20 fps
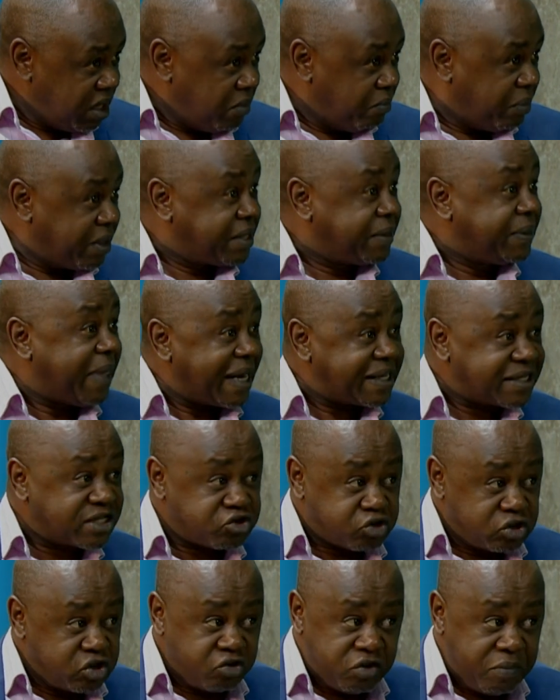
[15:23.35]
But
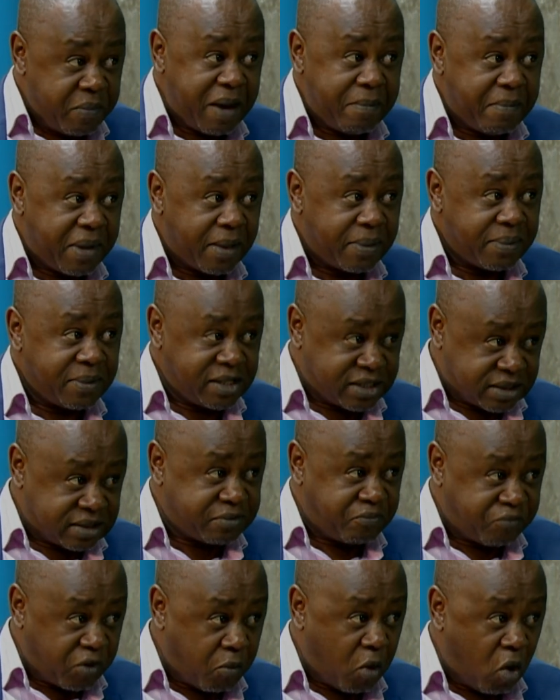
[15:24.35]
that's, remember, it's
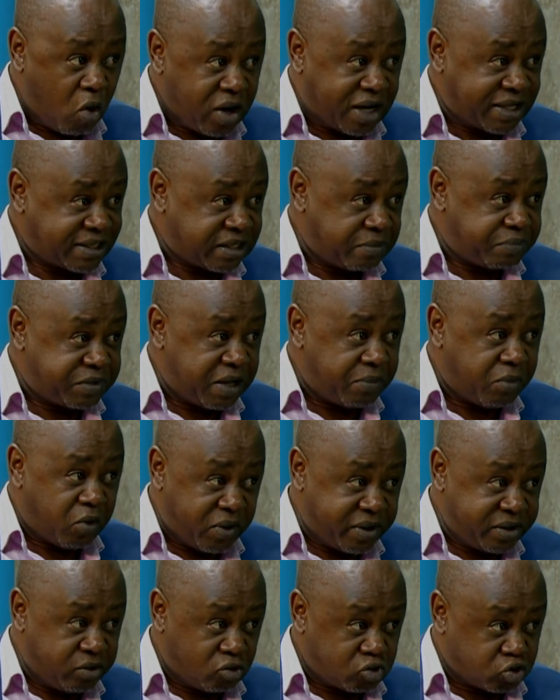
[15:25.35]
from August, September,
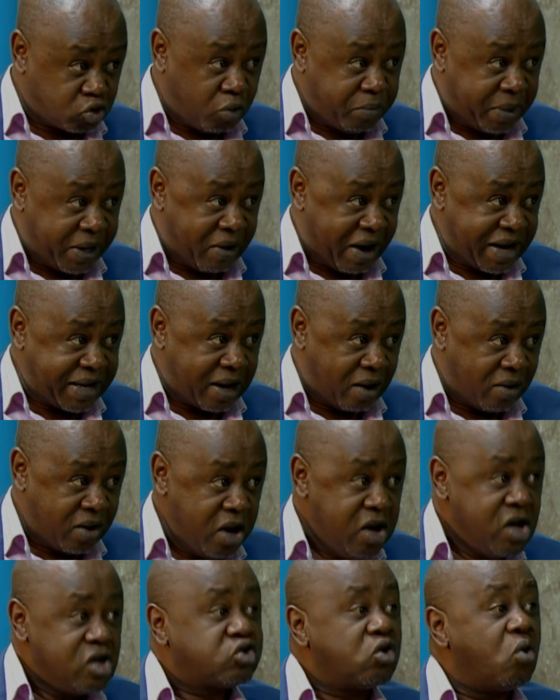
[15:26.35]
we're in October right now.
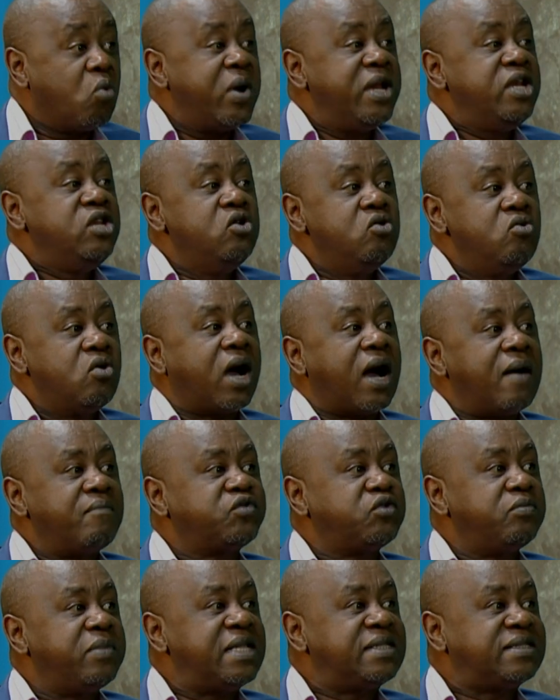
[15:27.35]
So when you come
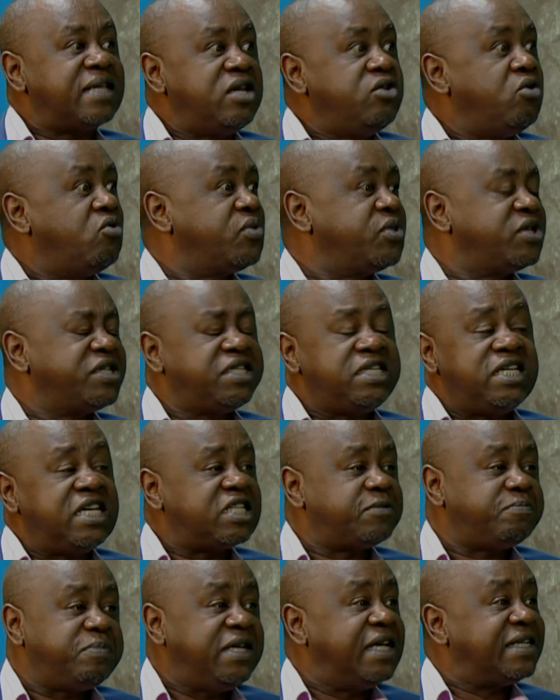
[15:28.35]
to me and say, no, the
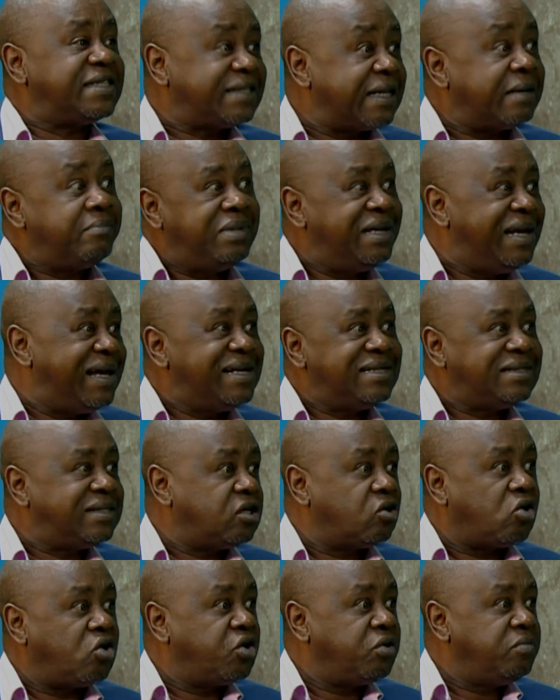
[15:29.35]
TSP has stabilized the
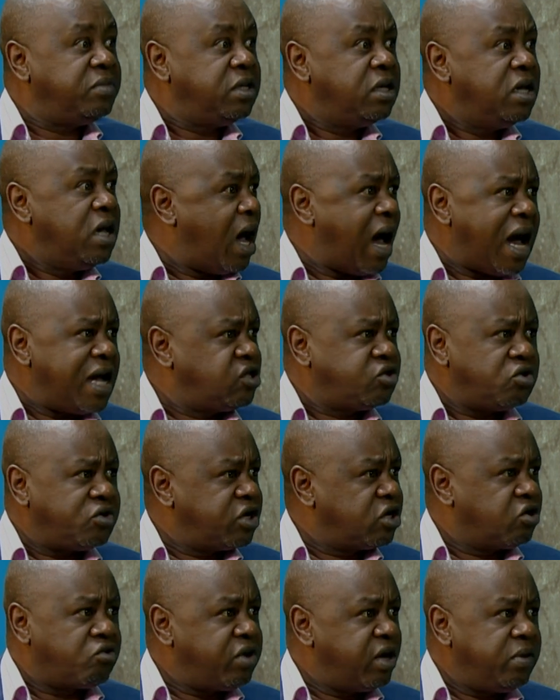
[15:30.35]
economy, I don't
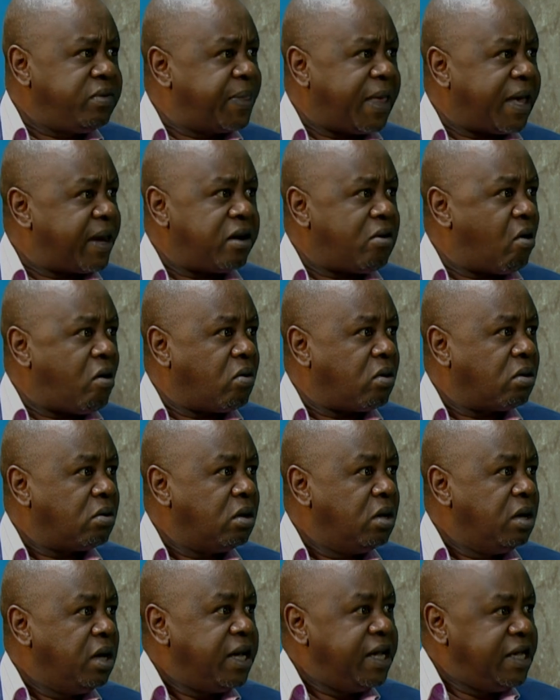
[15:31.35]
agree with that at all.
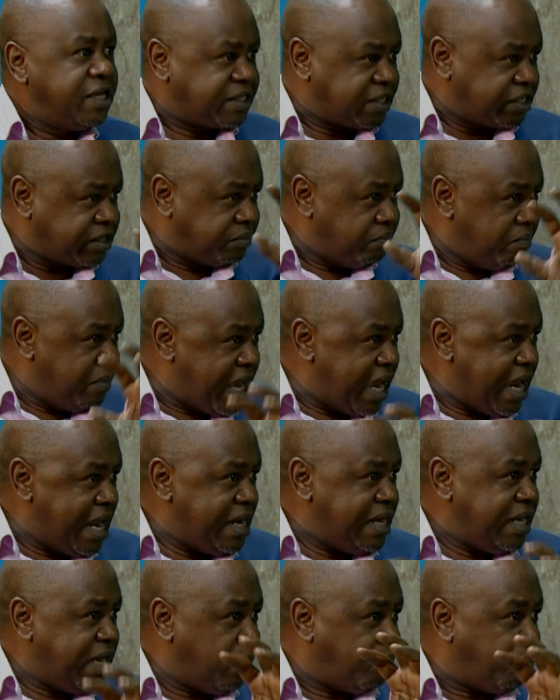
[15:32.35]
It is
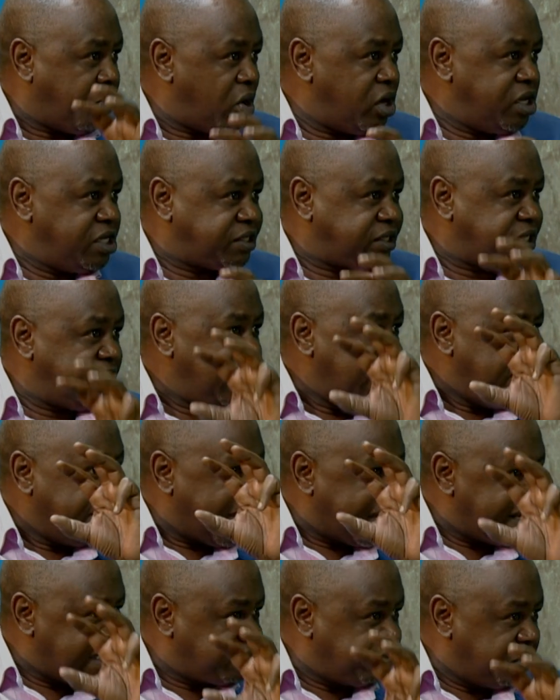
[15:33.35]
merely a policy
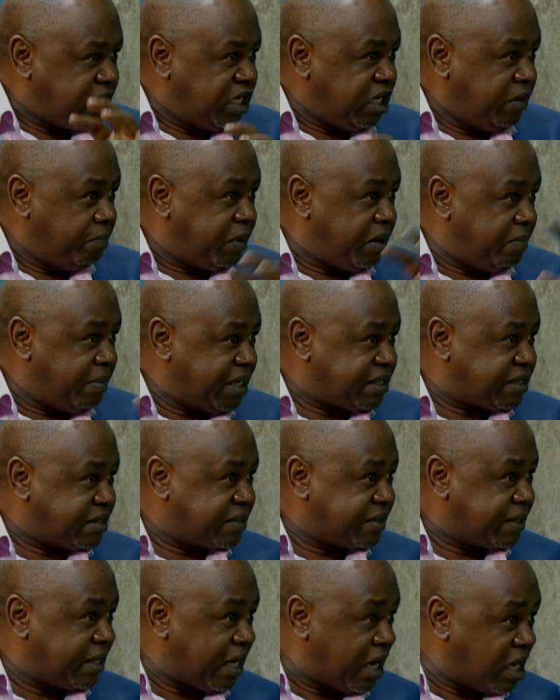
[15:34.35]
that has been implemented
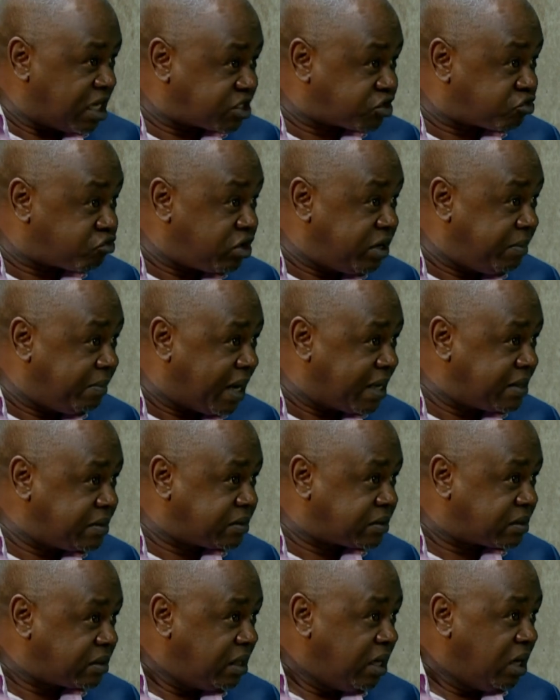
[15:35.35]
in the last 3
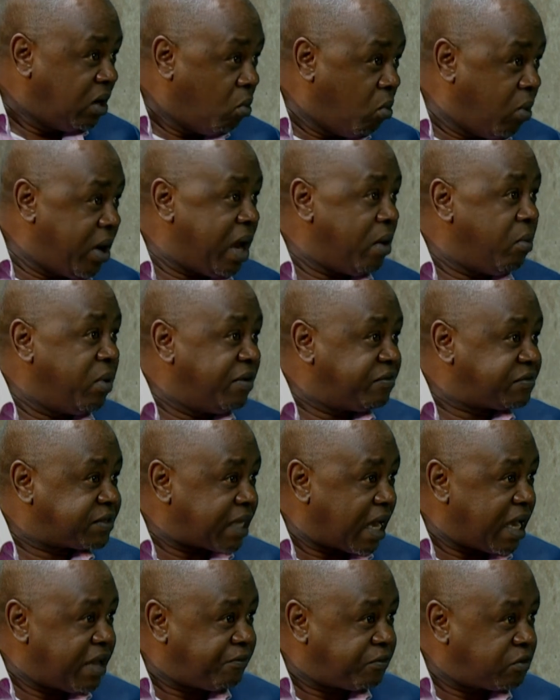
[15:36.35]
months where we've
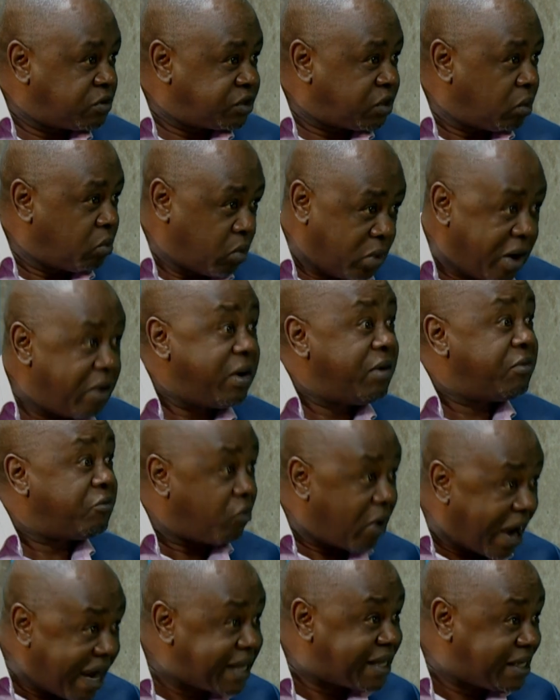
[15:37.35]
stifled, where we've
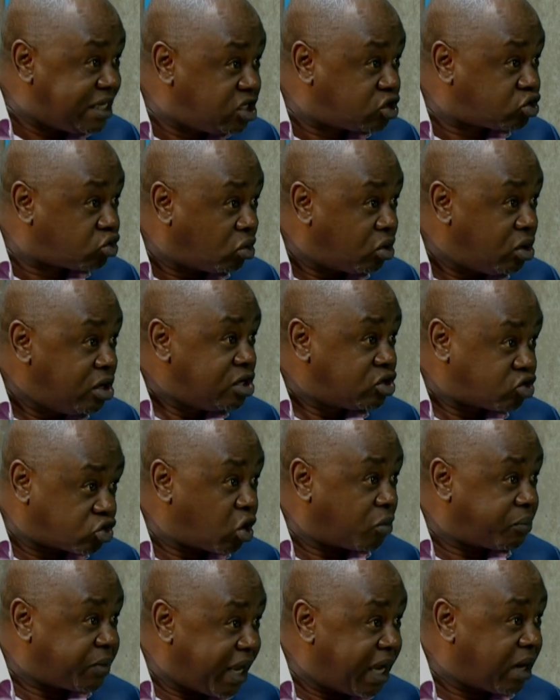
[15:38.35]
rightly so,
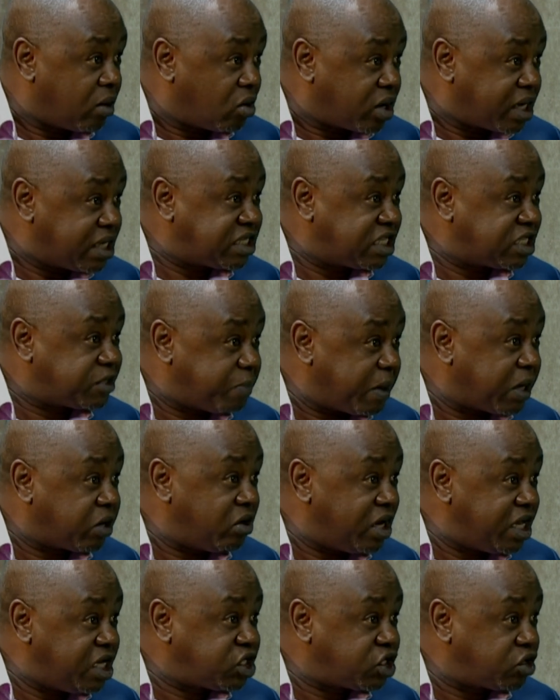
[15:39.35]
stopped equivocation
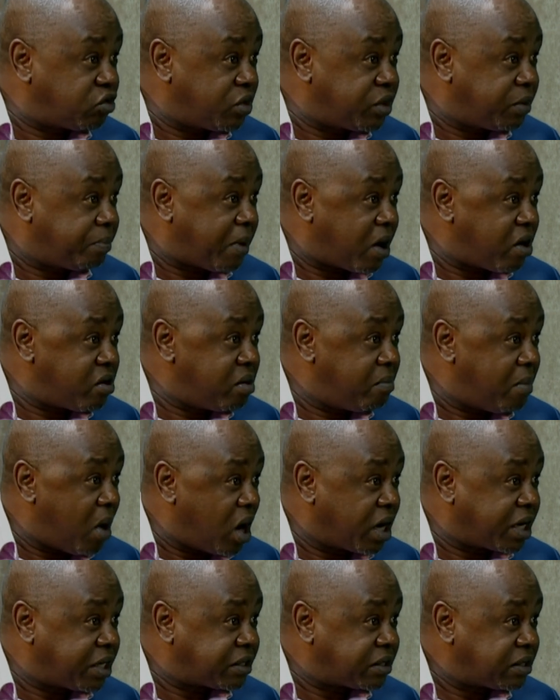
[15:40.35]
speculation on the parallel
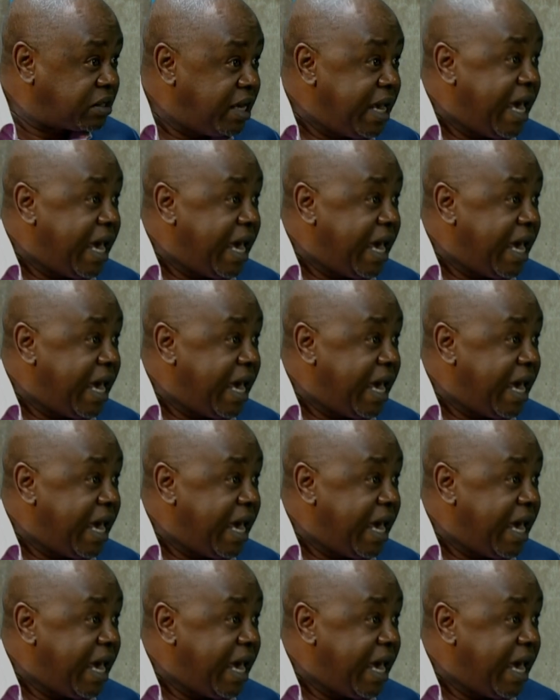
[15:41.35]
market.